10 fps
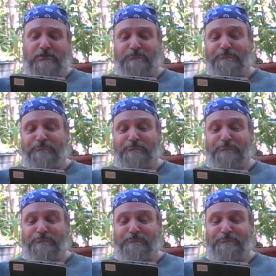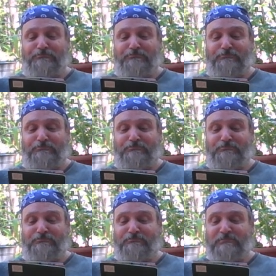(silence)